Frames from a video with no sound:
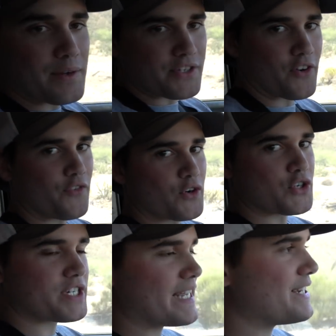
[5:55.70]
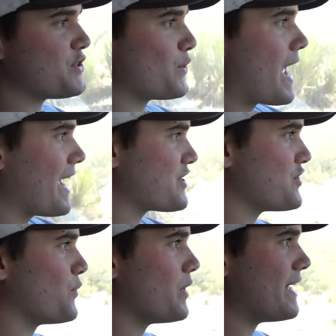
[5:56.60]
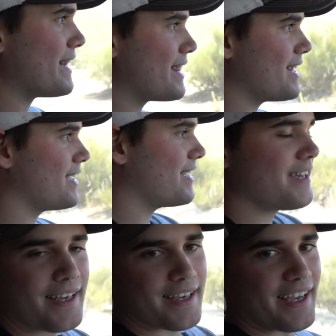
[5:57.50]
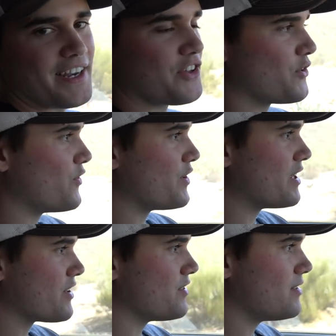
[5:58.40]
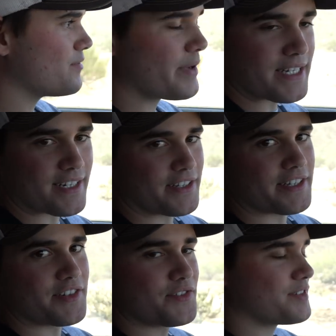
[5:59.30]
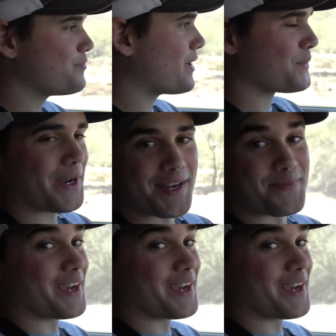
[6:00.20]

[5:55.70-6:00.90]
That was our first interaction with another vehicle. Basically, about ran